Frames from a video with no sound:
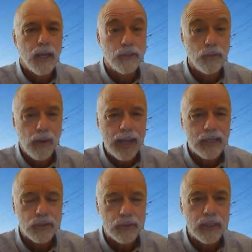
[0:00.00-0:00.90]
to
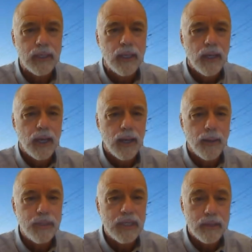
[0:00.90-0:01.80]
actually
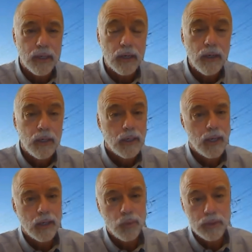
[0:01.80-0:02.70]
be there,
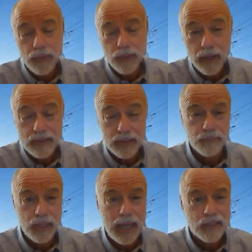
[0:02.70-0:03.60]
would have caused them
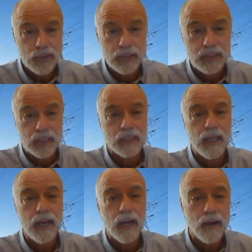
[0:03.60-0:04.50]
to actually
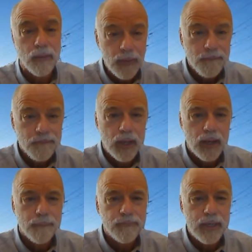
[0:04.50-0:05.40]
declare
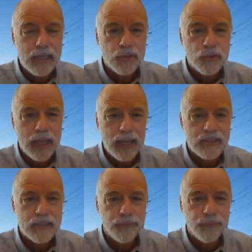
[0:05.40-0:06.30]
the natural
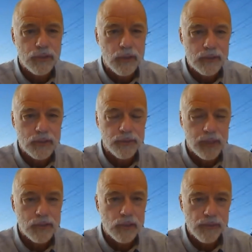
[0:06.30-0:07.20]
gas infrastructure
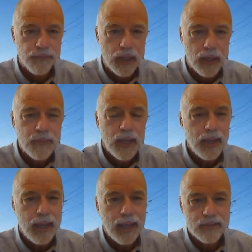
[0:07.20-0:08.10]
that served them
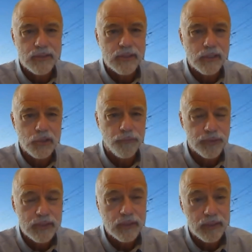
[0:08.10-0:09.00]
as essential
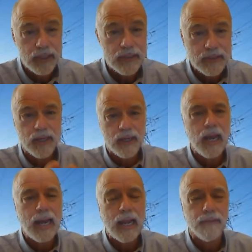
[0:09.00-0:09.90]
facilities and
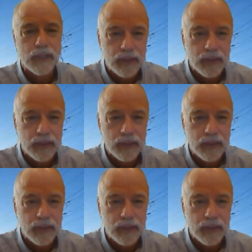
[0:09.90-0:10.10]
not have the